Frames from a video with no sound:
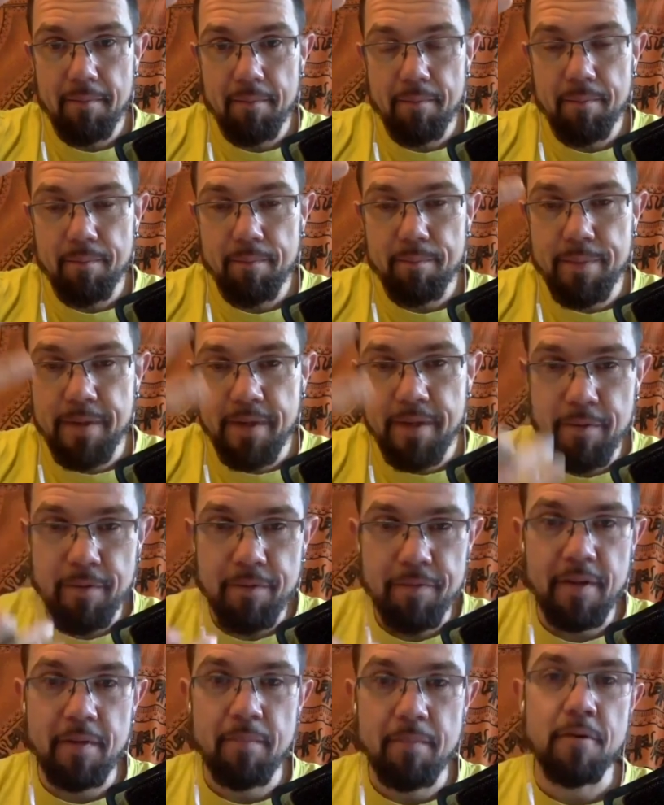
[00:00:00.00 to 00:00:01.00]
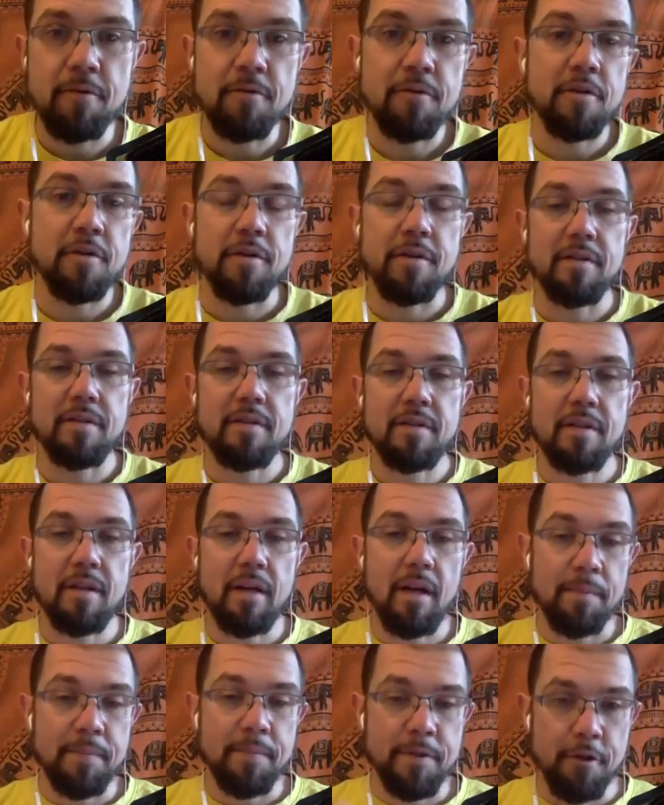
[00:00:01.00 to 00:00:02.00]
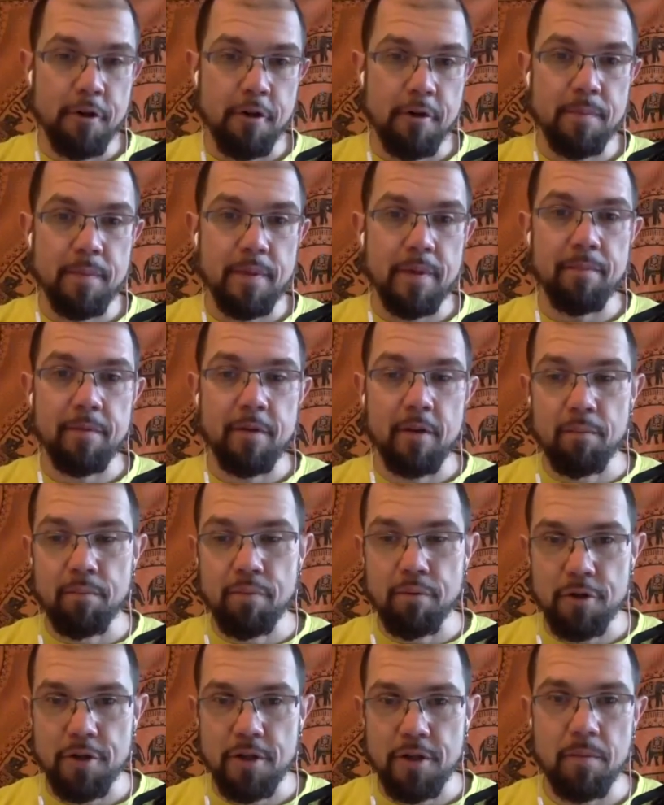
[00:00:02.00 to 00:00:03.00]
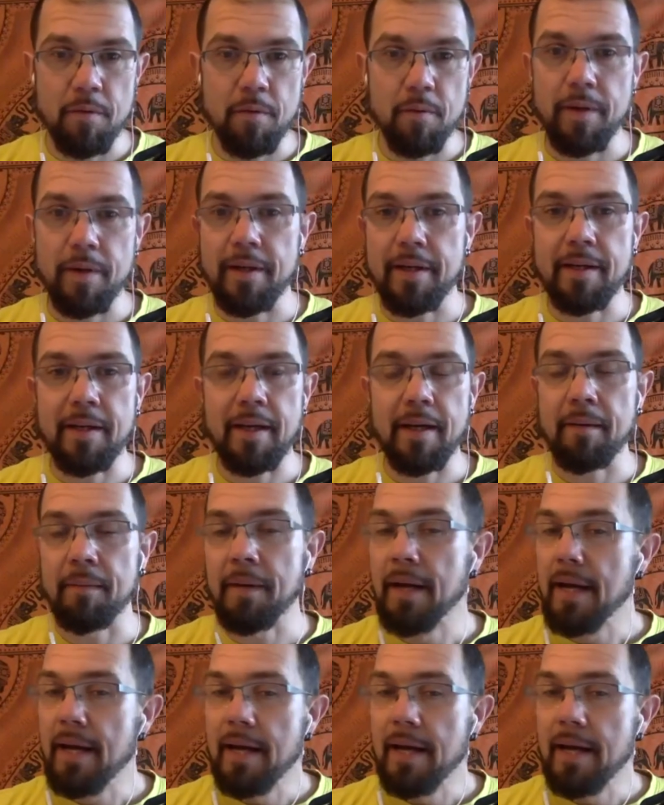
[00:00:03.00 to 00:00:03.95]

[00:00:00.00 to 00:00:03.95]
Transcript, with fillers: yeah. be with the emotions absorb them don't push them away i mean